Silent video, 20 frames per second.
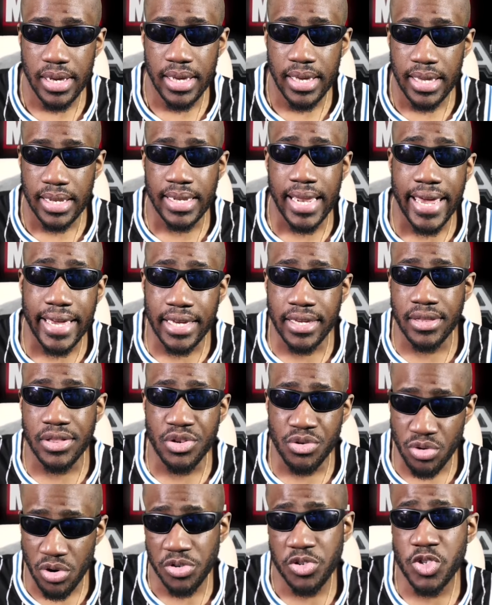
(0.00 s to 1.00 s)
Like the
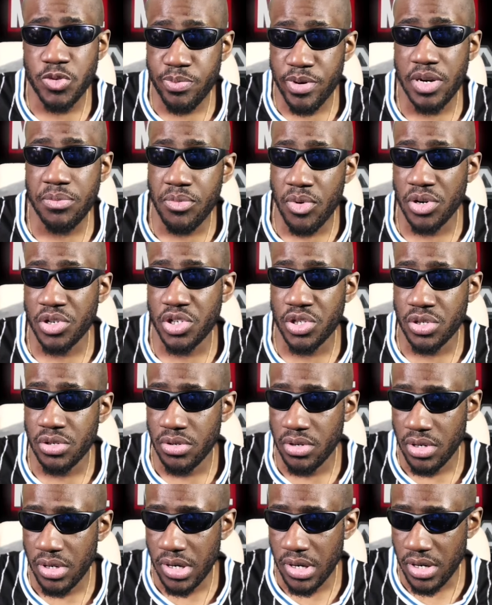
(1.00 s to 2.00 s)
Russos pretty much
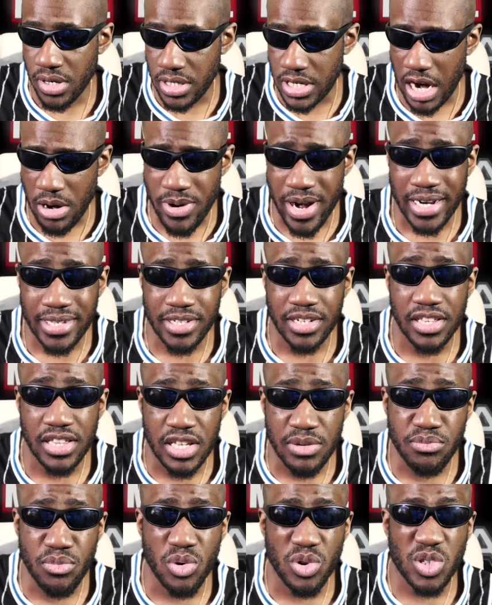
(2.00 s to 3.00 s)
directed the
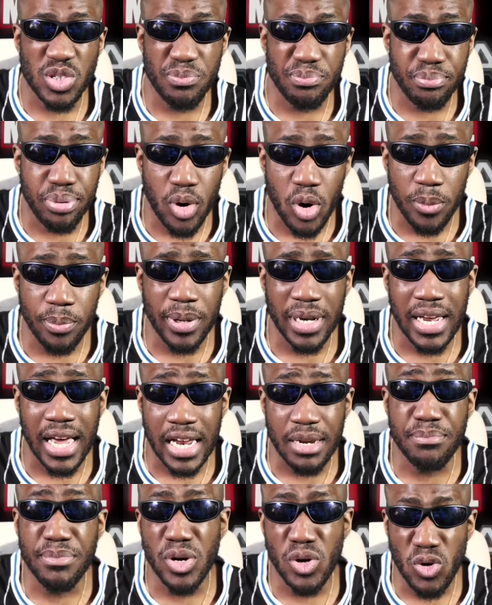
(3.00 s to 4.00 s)
most popular
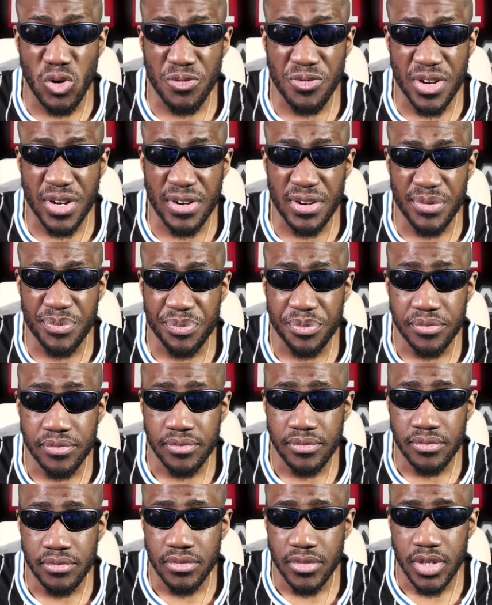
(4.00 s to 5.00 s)
and beloved
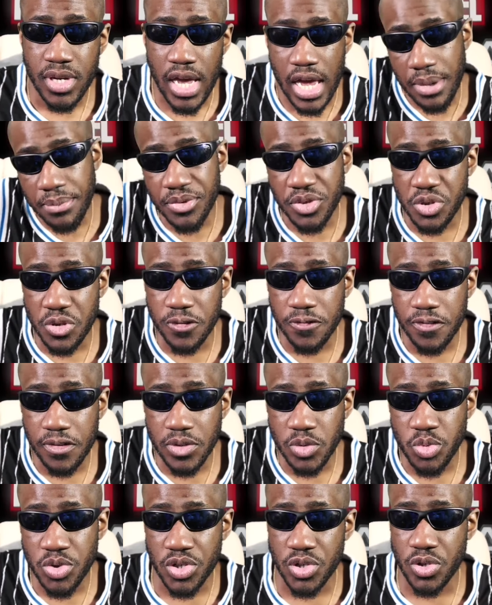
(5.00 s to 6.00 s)
MCU films,
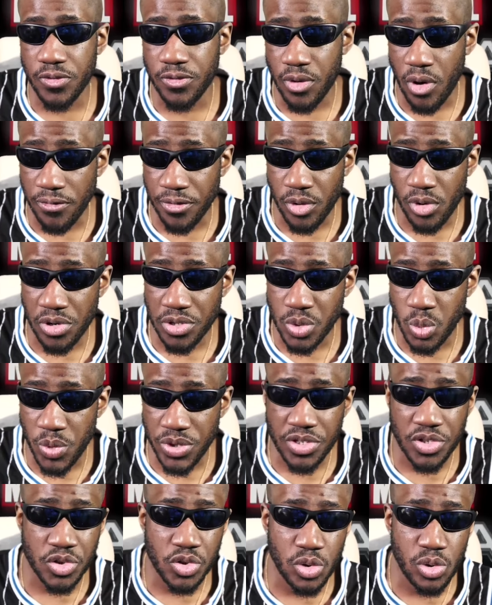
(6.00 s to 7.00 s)
which was of, of course
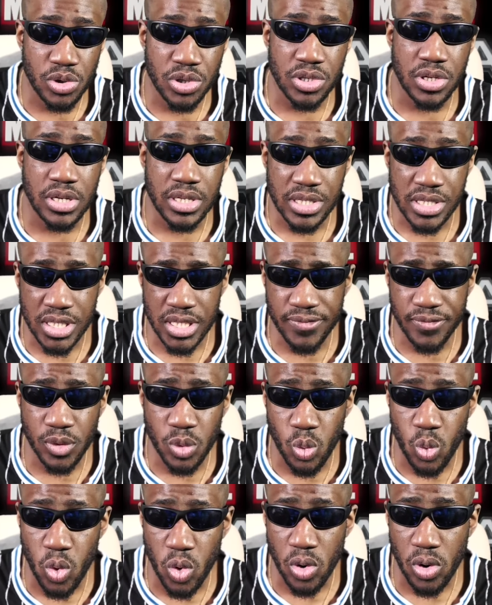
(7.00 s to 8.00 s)
Winter Soldier, Civil
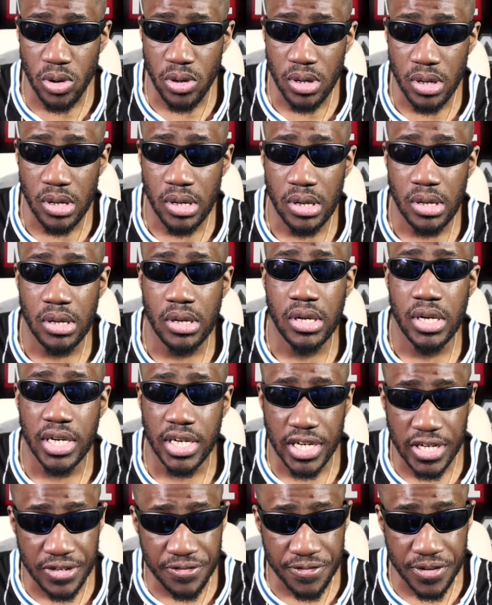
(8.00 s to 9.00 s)
War,
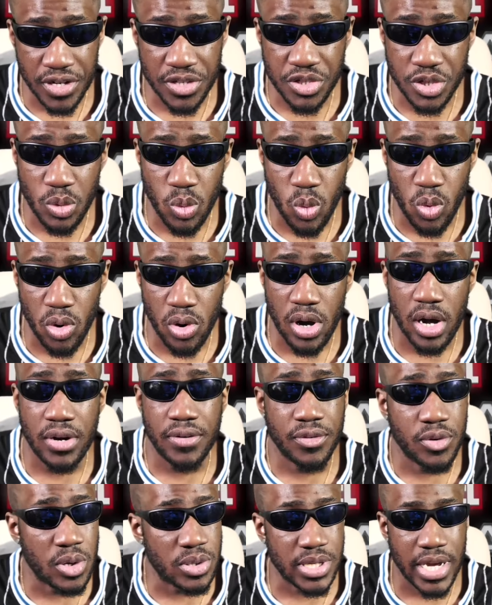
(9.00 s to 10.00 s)
Infinity War, and of
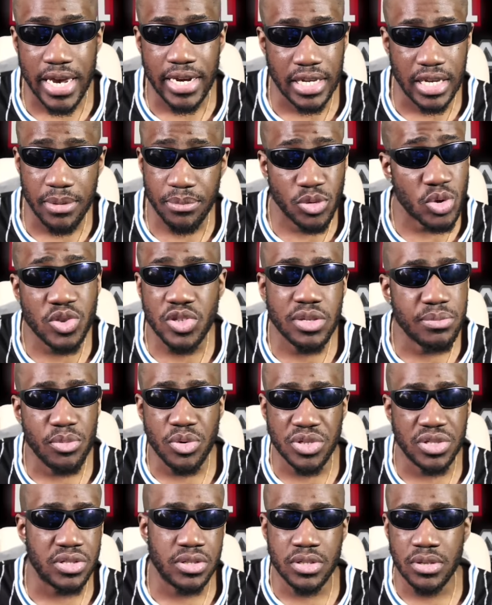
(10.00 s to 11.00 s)
course Endgame. Those are the
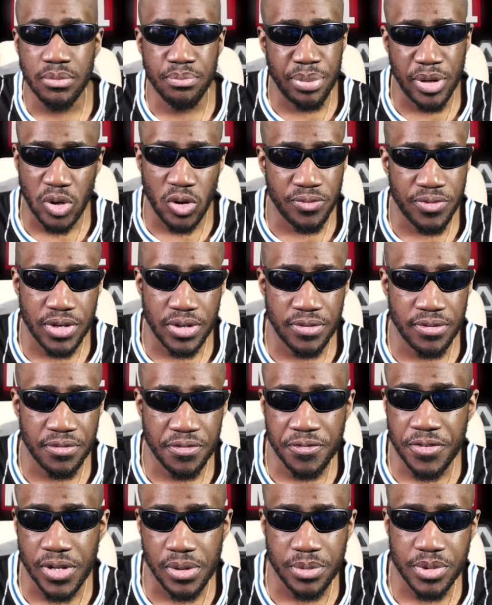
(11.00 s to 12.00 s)
most beloved
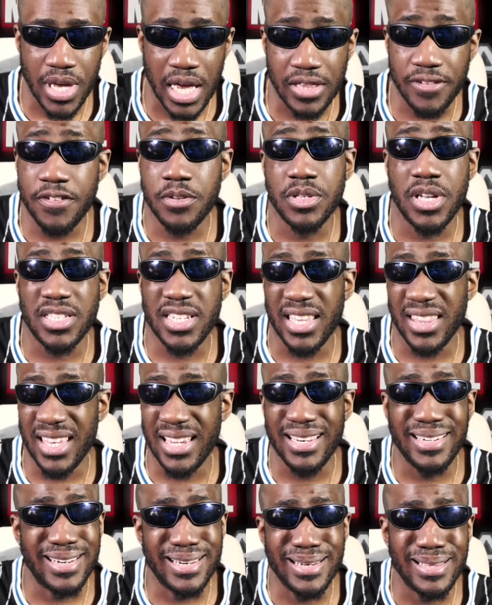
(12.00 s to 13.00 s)
films and the films that I
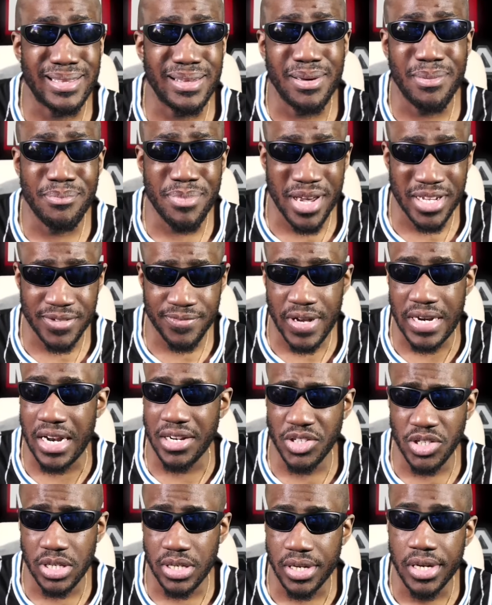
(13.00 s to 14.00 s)
think did the best
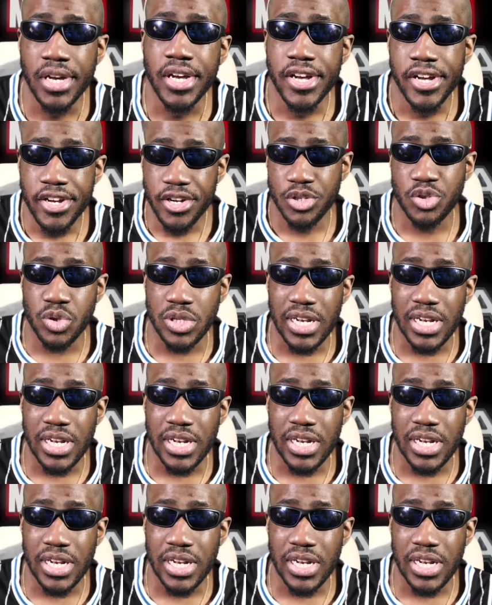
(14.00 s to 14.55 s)
financially. So they're